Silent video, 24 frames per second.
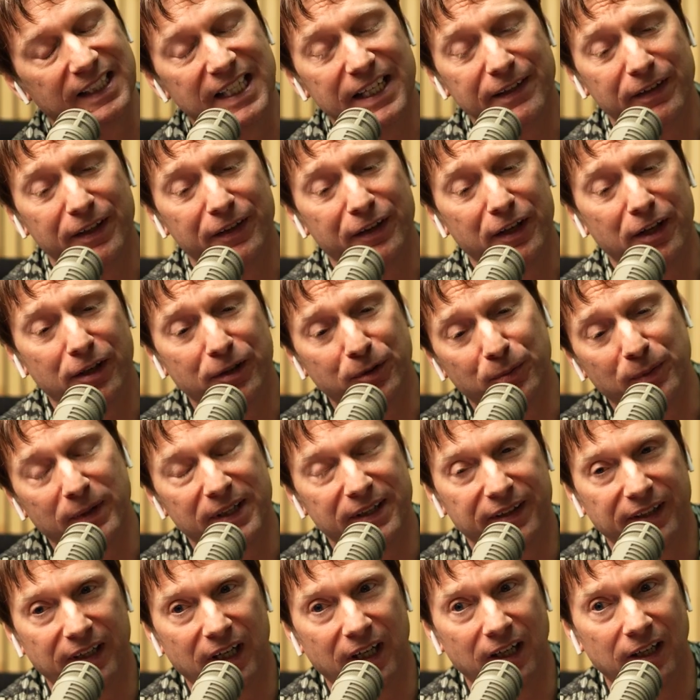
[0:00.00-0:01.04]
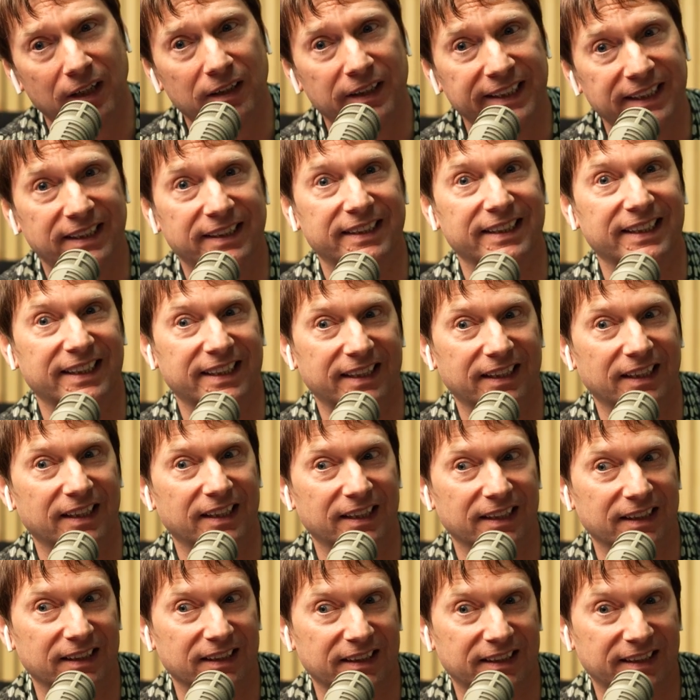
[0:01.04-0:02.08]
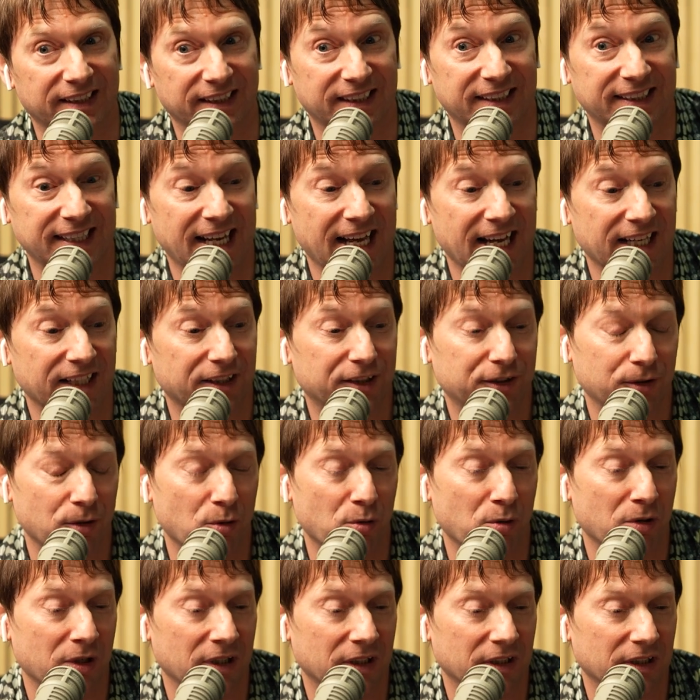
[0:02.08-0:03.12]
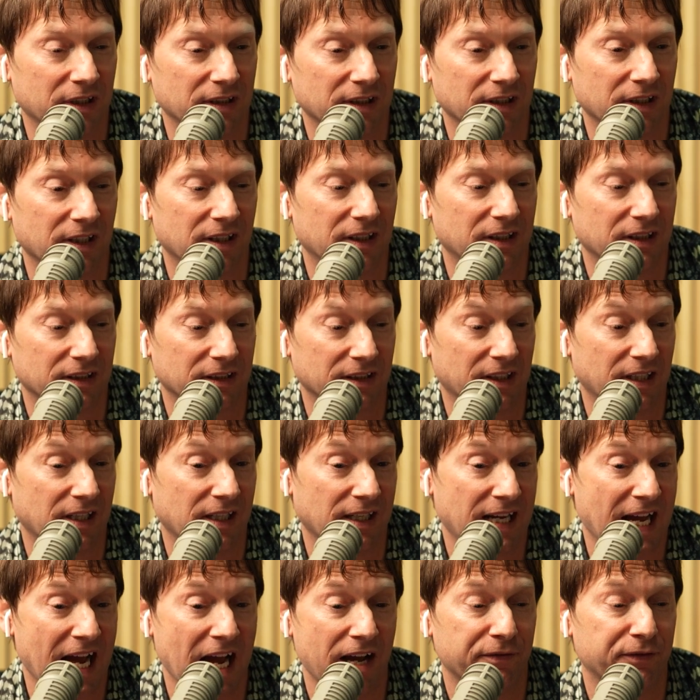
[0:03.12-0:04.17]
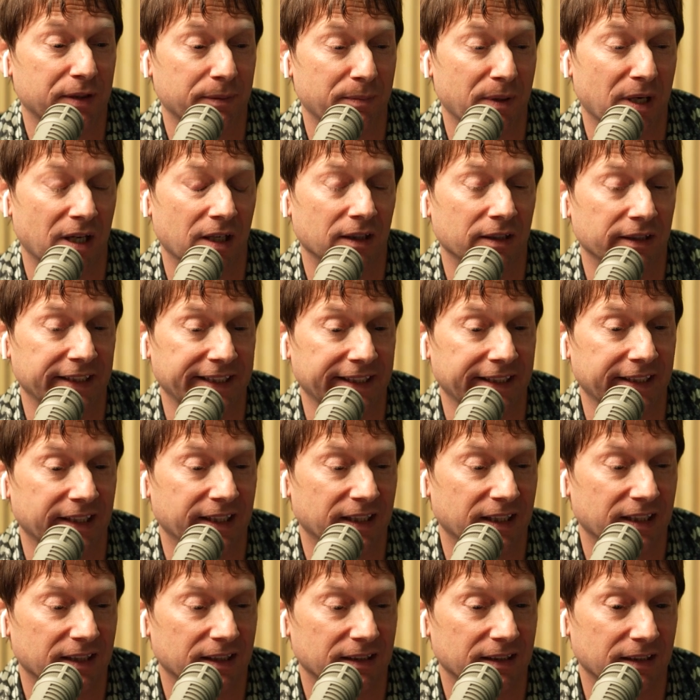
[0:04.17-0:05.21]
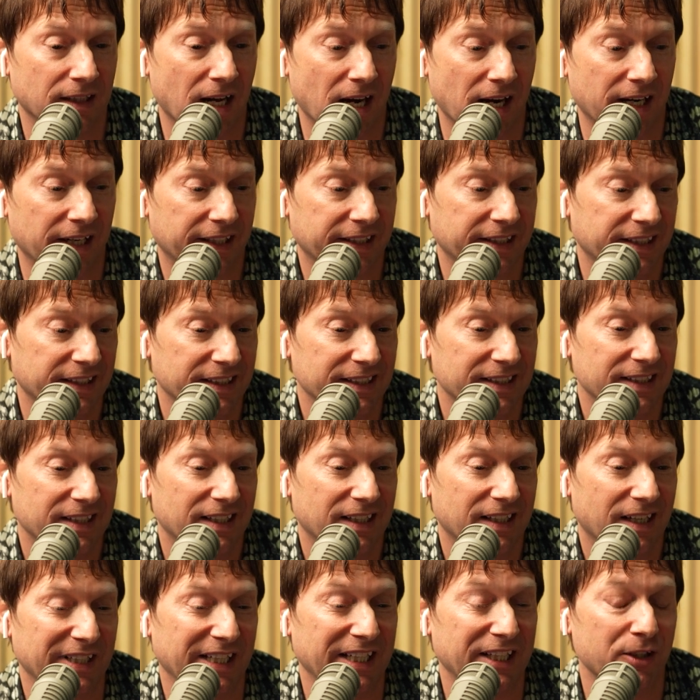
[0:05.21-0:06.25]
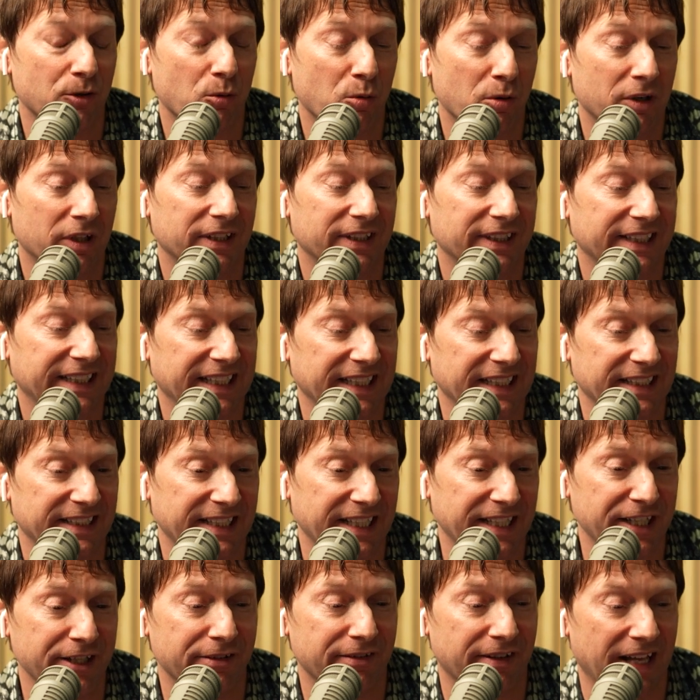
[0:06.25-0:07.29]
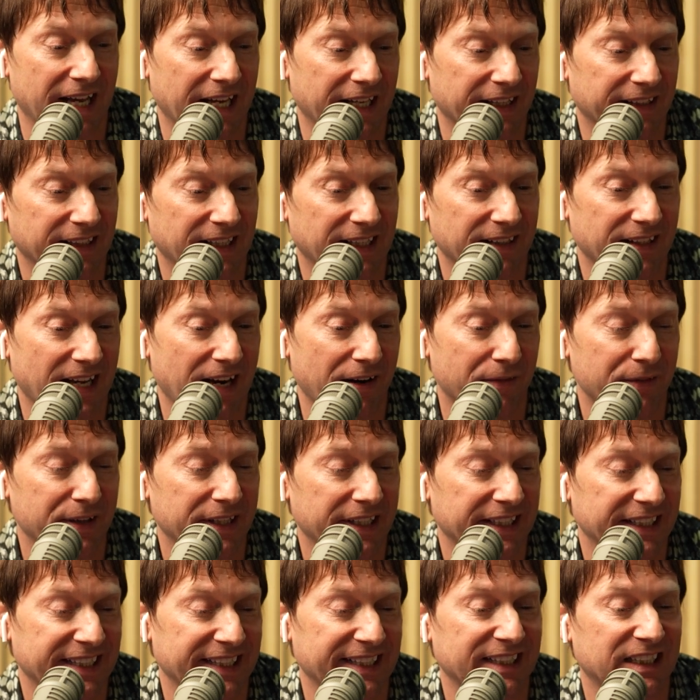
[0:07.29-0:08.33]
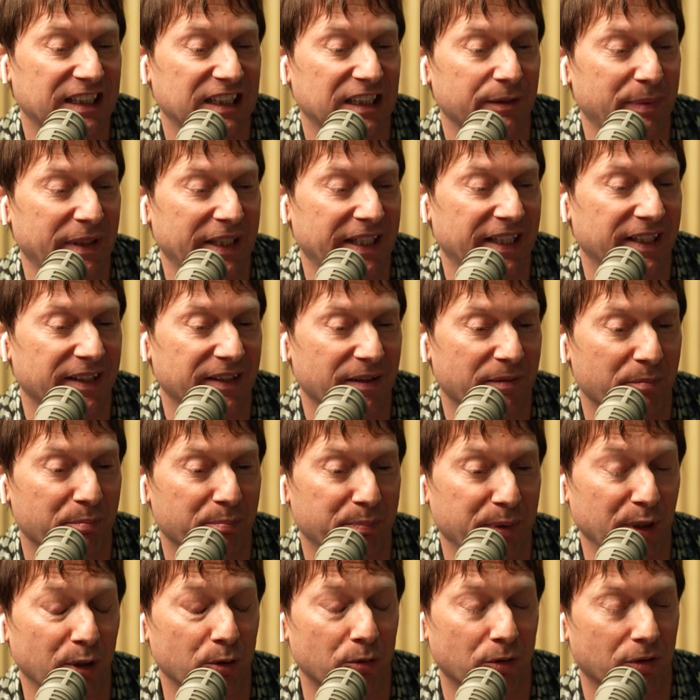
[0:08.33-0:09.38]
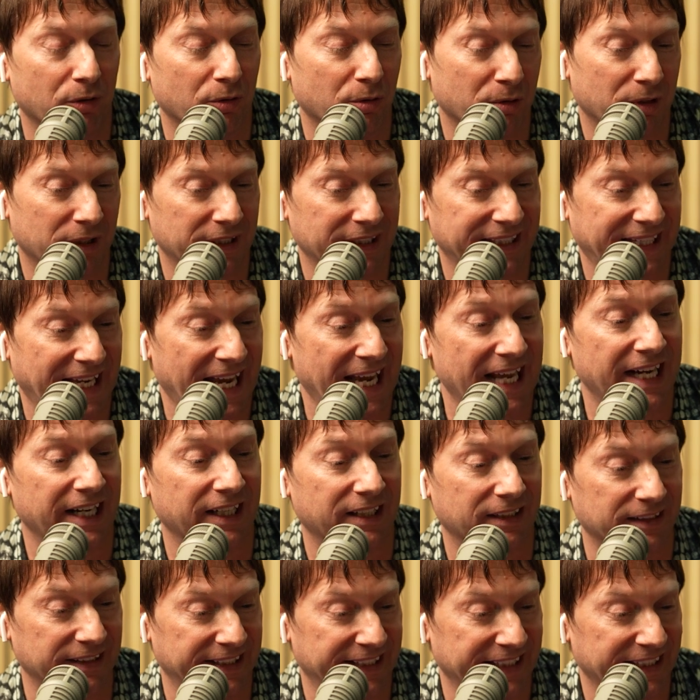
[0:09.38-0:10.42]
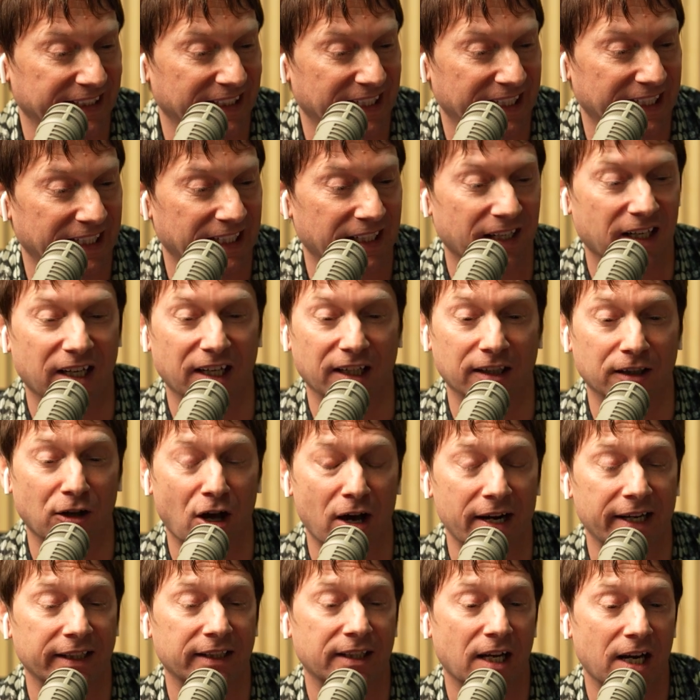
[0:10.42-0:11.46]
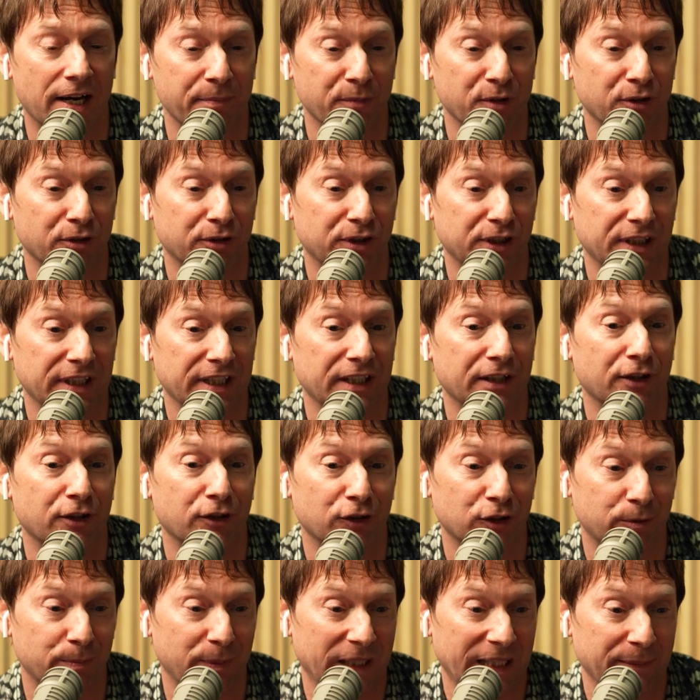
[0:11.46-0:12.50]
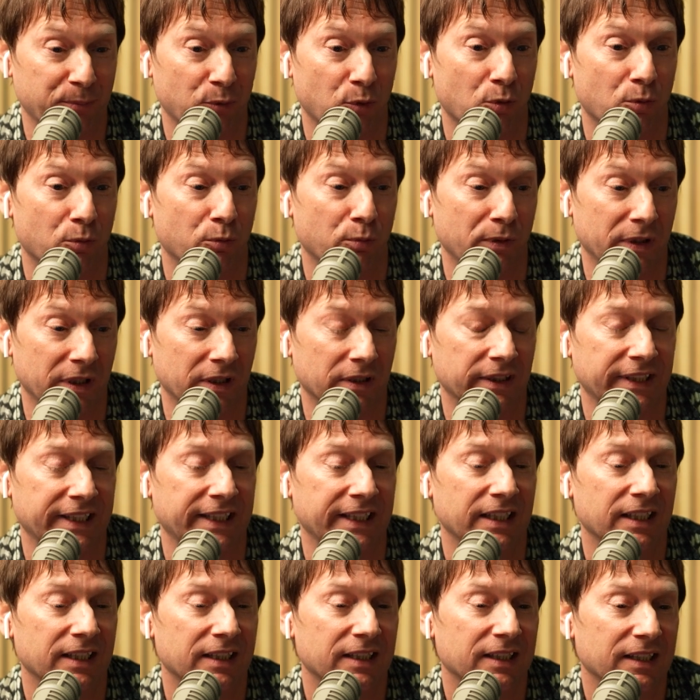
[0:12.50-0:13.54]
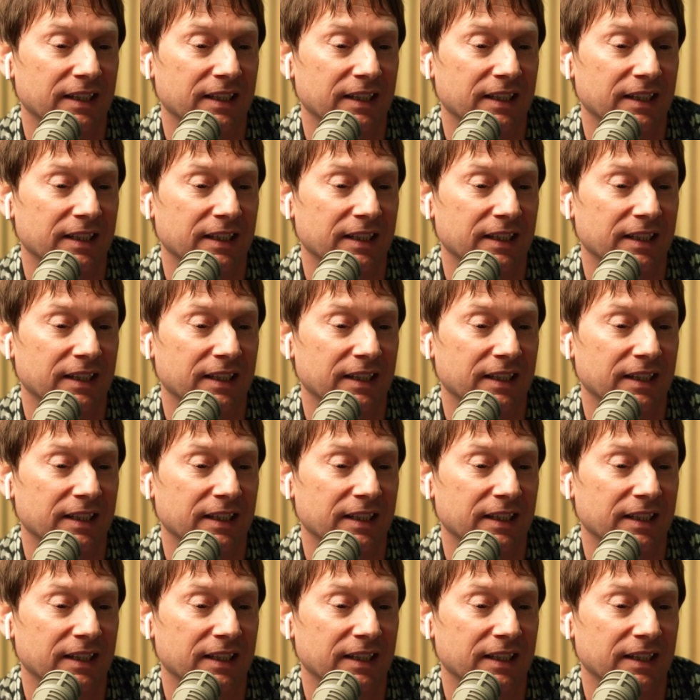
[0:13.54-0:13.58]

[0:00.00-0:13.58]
Even those with early su- success or l- have some early luck, in order to continue that, everything needs to be built organically. And a lot of time, you see those people really